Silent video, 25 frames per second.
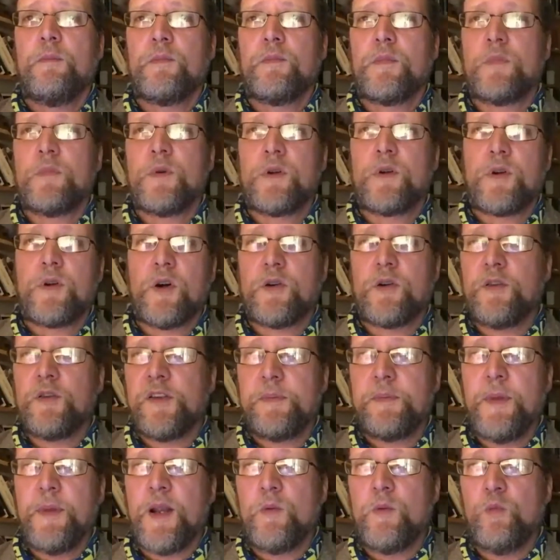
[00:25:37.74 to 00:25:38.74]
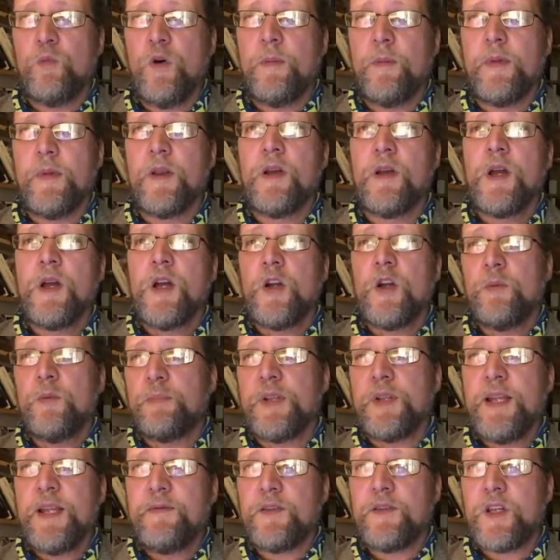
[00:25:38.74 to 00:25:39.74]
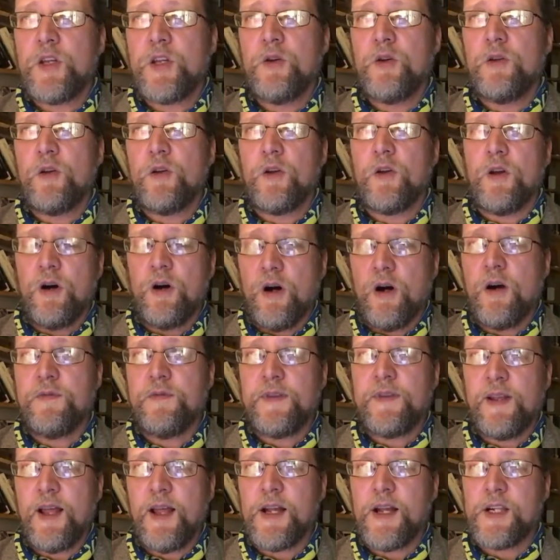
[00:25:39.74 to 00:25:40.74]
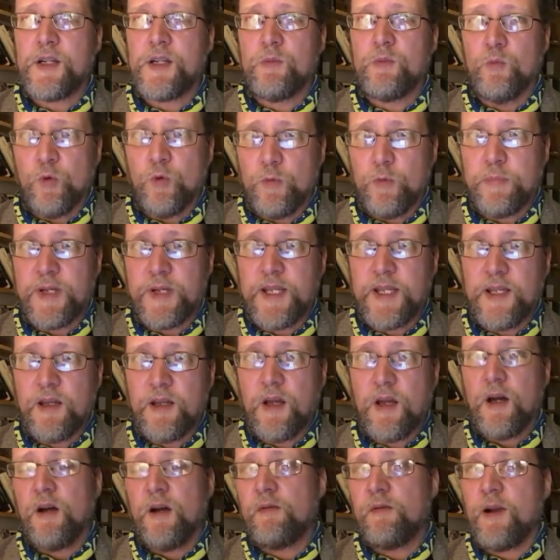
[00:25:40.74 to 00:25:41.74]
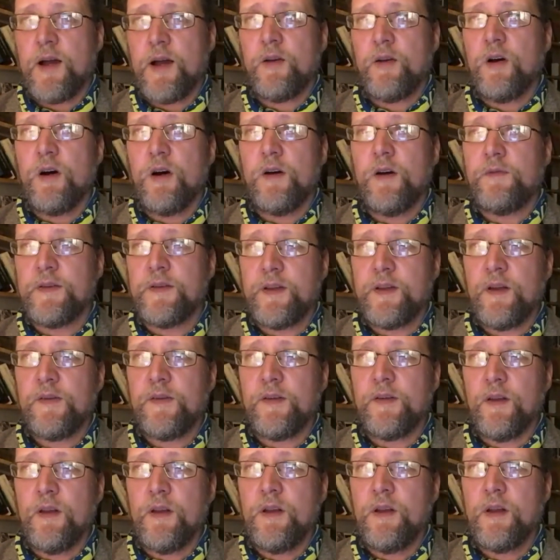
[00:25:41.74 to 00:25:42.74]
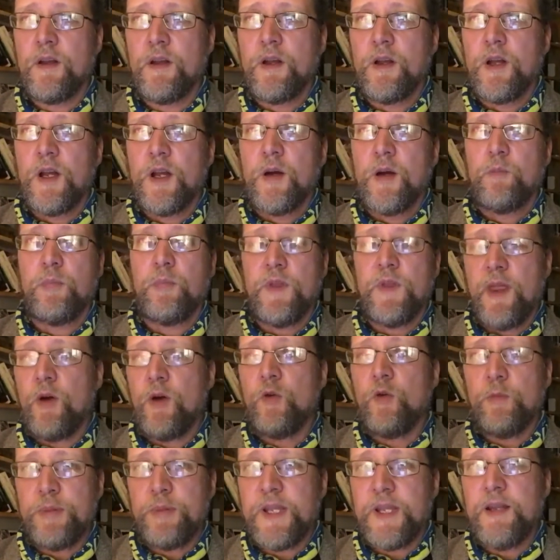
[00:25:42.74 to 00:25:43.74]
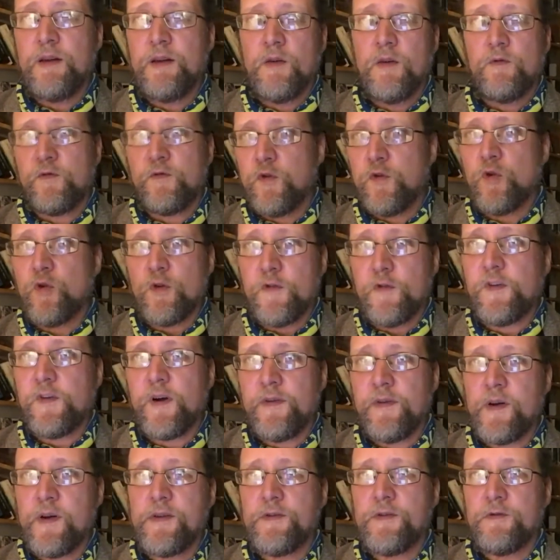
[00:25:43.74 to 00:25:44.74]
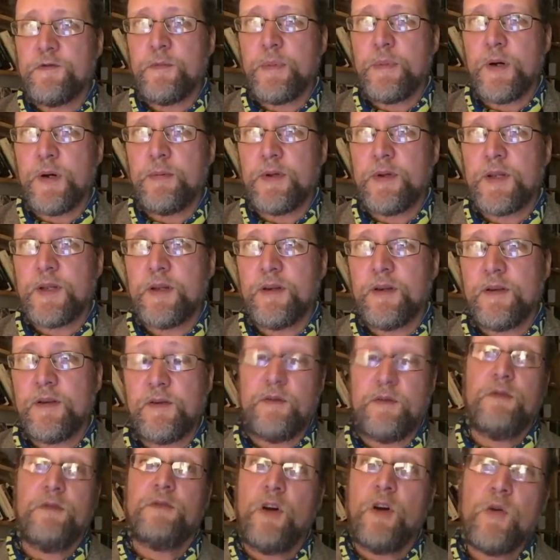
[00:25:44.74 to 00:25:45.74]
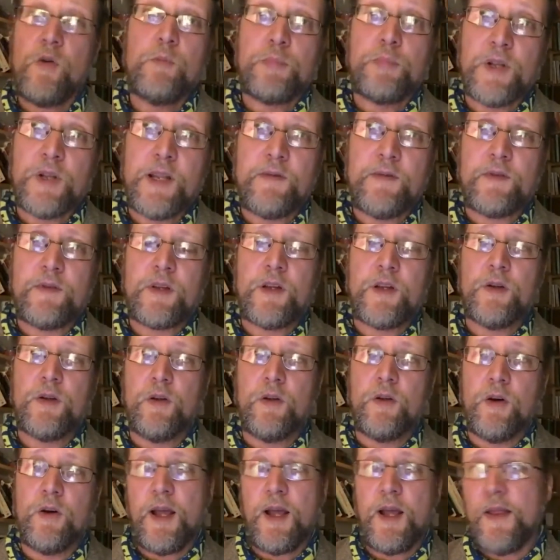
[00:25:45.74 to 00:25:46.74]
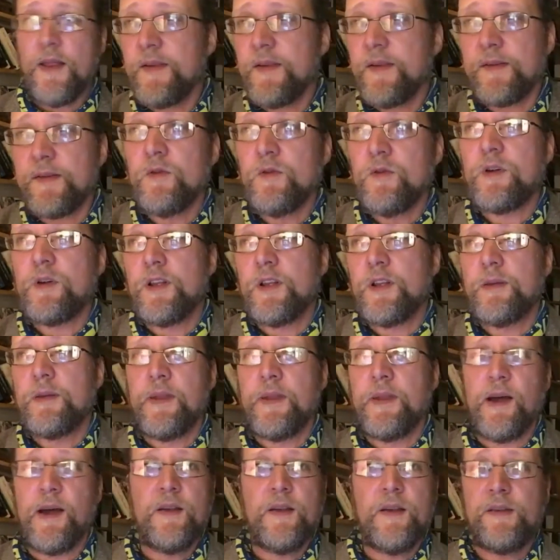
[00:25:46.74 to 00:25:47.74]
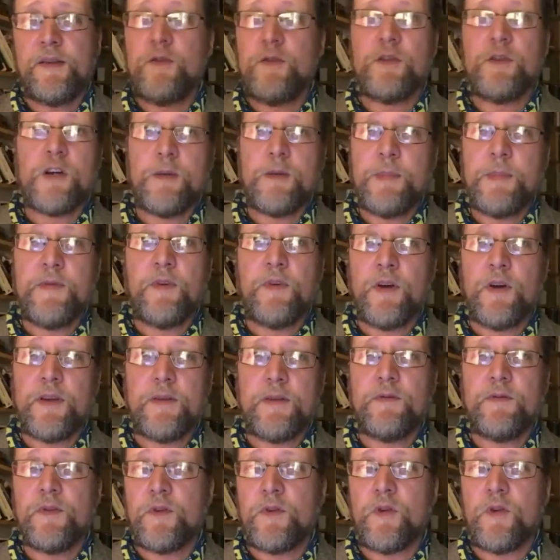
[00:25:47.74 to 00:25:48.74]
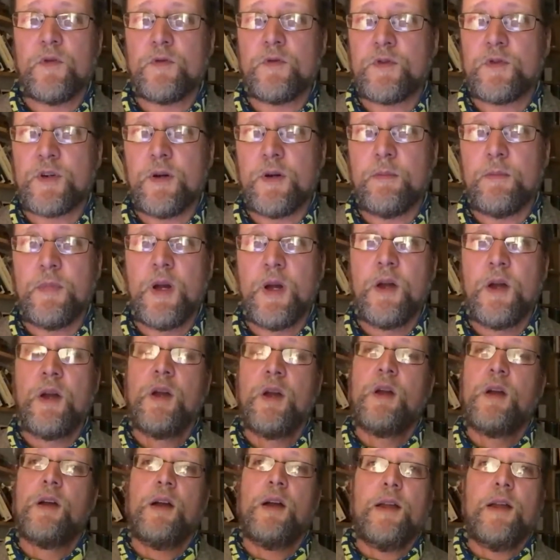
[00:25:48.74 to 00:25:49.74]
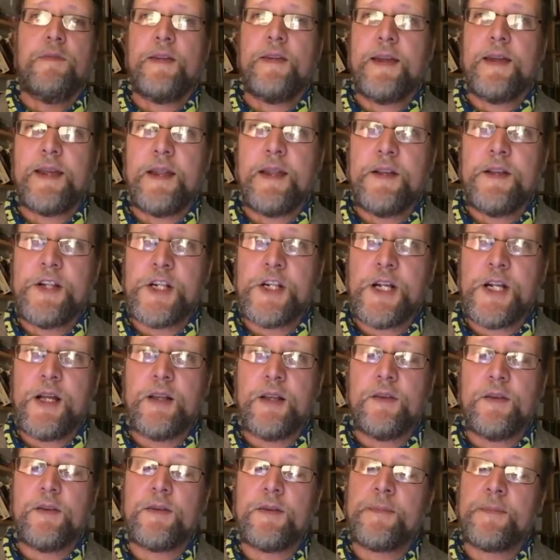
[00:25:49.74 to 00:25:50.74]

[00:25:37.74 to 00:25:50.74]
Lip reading: congressmen and women who believe in QAnon after the election will be around half a dozen, but there will be 400 or 500 Republicans who don't believe in QAnon, and they're still going to be there, and they're still going to be voting for Donald Trump if they get a chance.